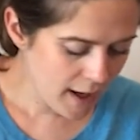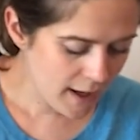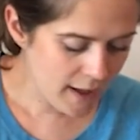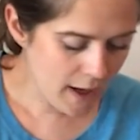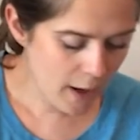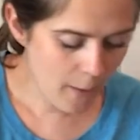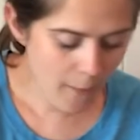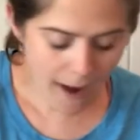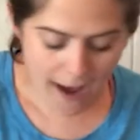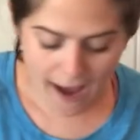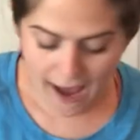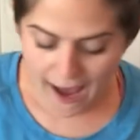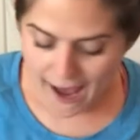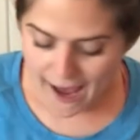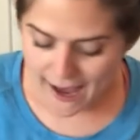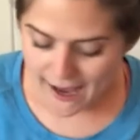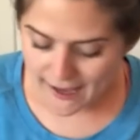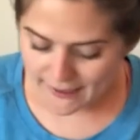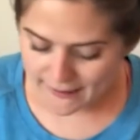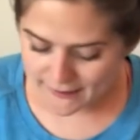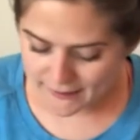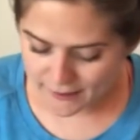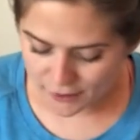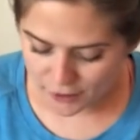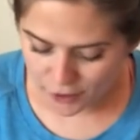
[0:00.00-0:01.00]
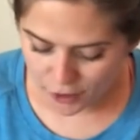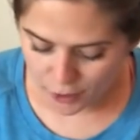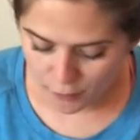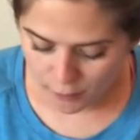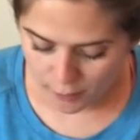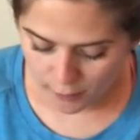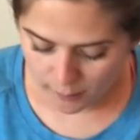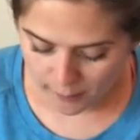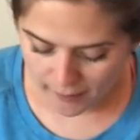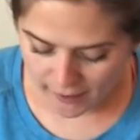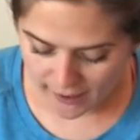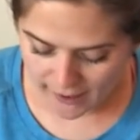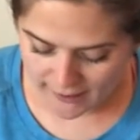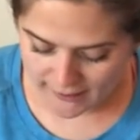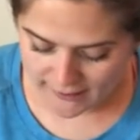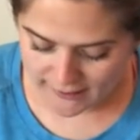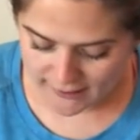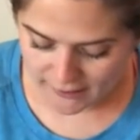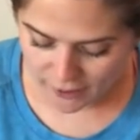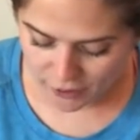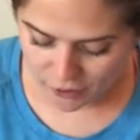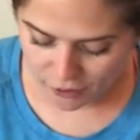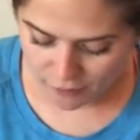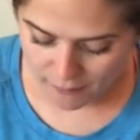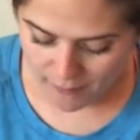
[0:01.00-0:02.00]
Now, as you are
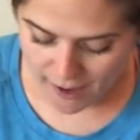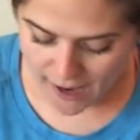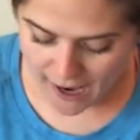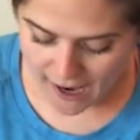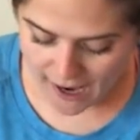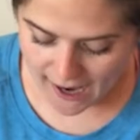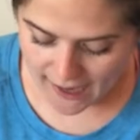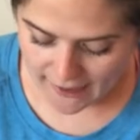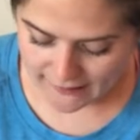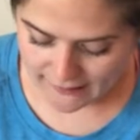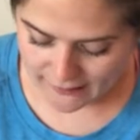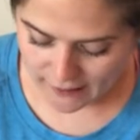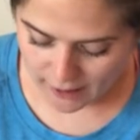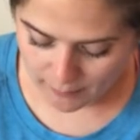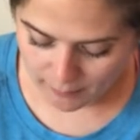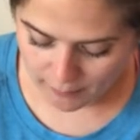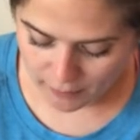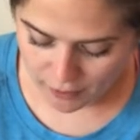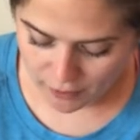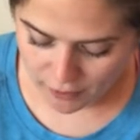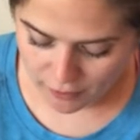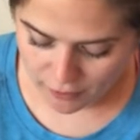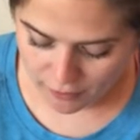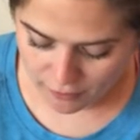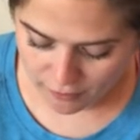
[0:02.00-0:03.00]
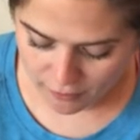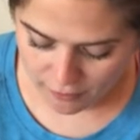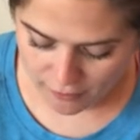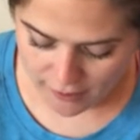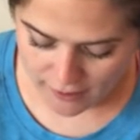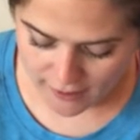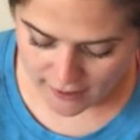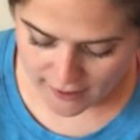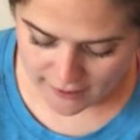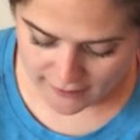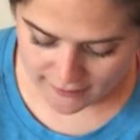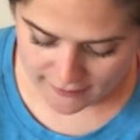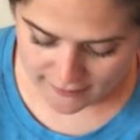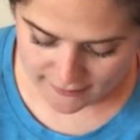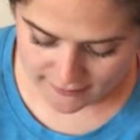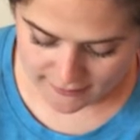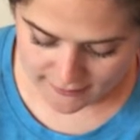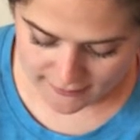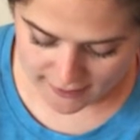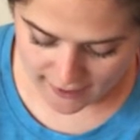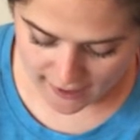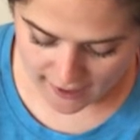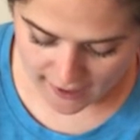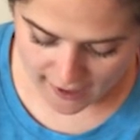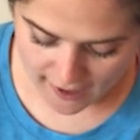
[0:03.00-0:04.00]
painting your mask, I'm curious
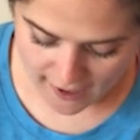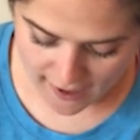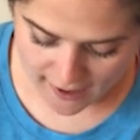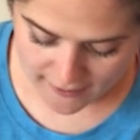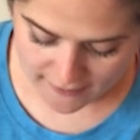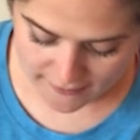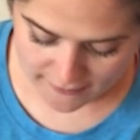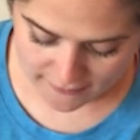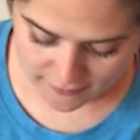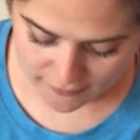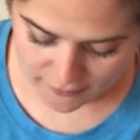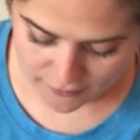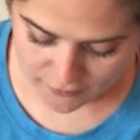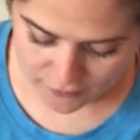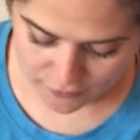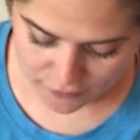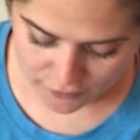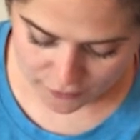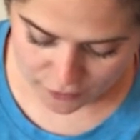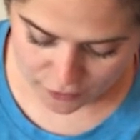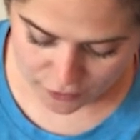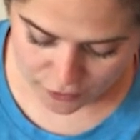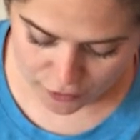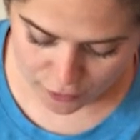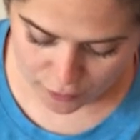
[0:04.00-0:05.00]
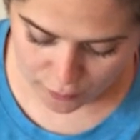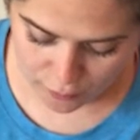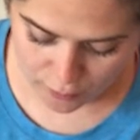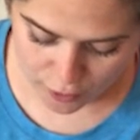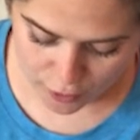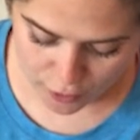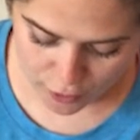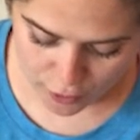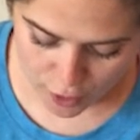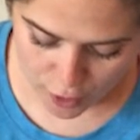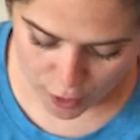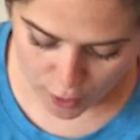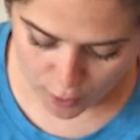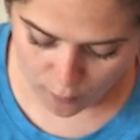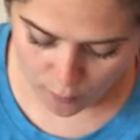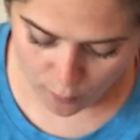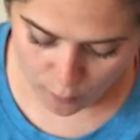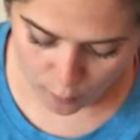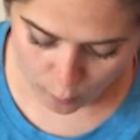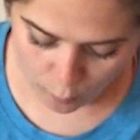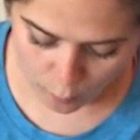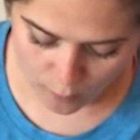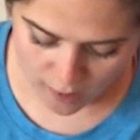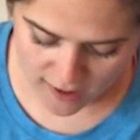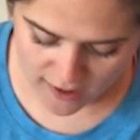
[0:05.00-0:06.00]
to ask, do you
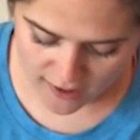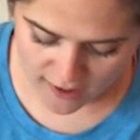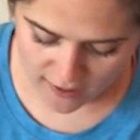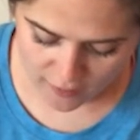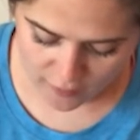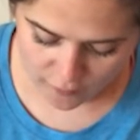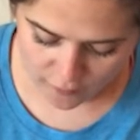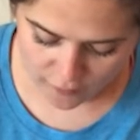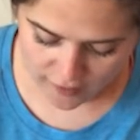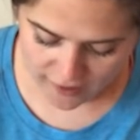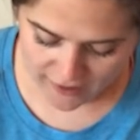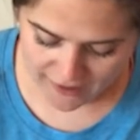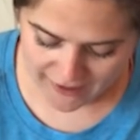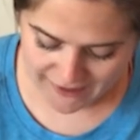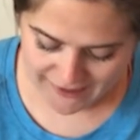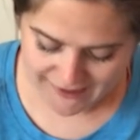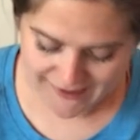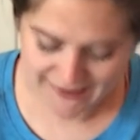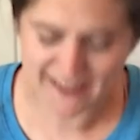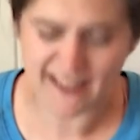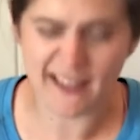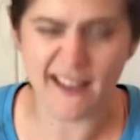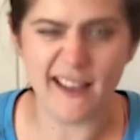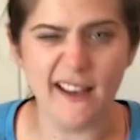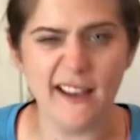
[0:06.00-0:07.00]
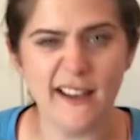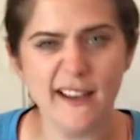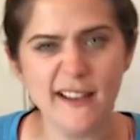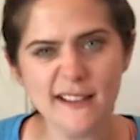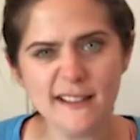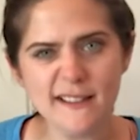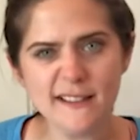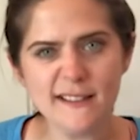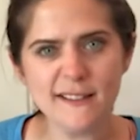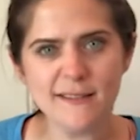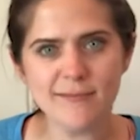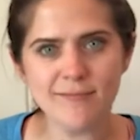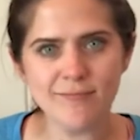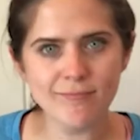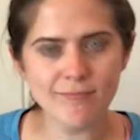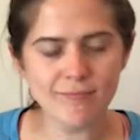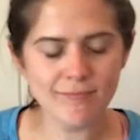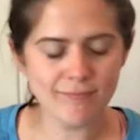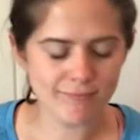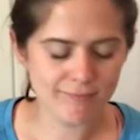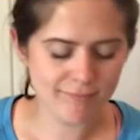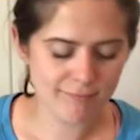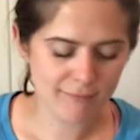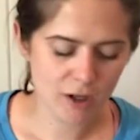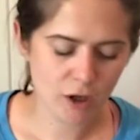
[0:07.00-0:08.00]
know what a phoenix is?
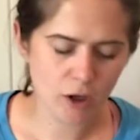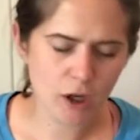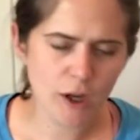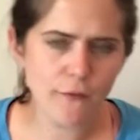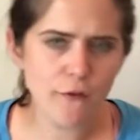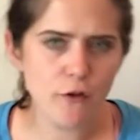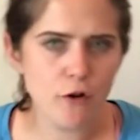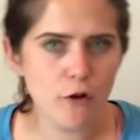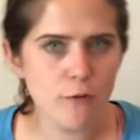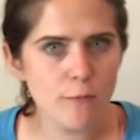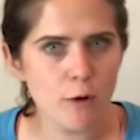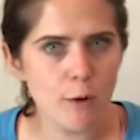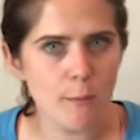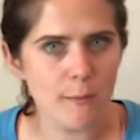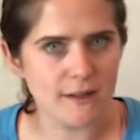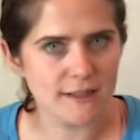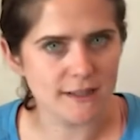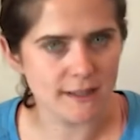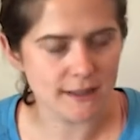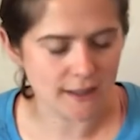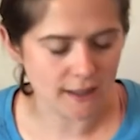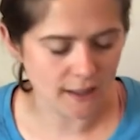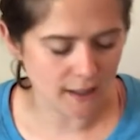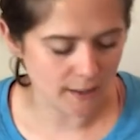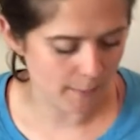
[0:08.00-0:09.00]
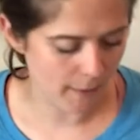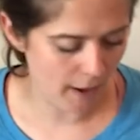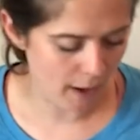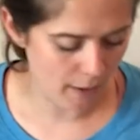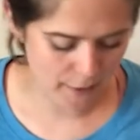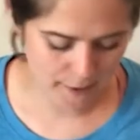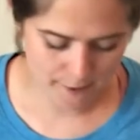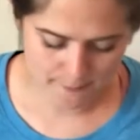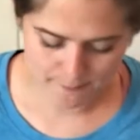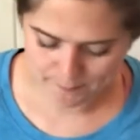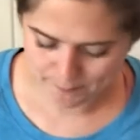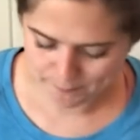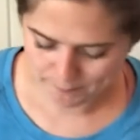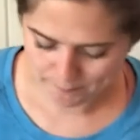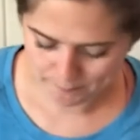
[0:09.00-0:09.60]
I'll give you a moment to think about it.